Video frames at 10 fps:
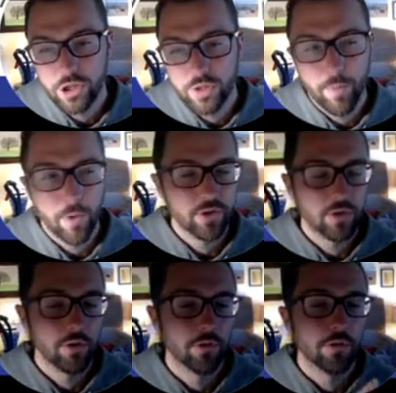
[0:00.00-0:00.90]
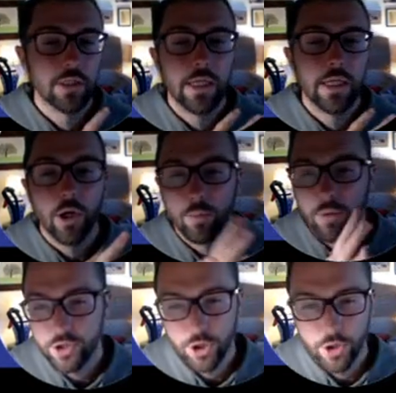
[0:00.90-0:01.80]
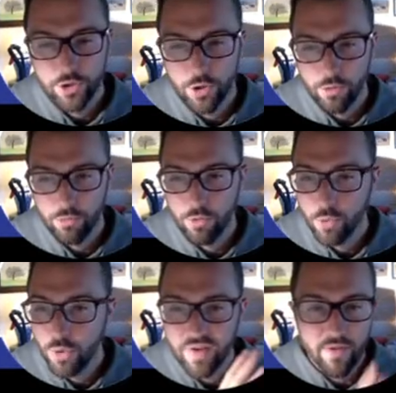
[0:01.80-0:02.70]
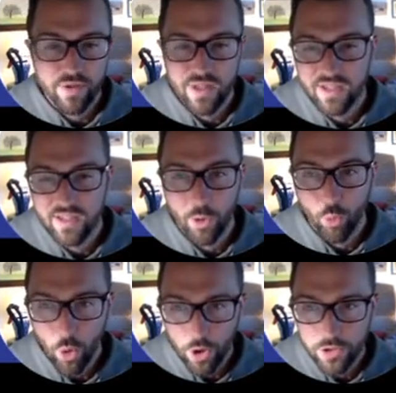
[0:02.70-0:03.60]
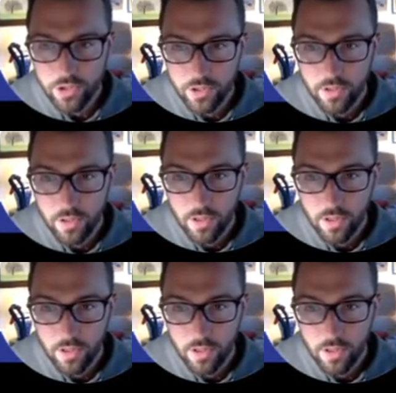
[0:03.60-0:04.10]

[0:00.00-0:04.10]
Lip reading: she's supposed to. Her blood sugars are through the roof. Everything's getting worse.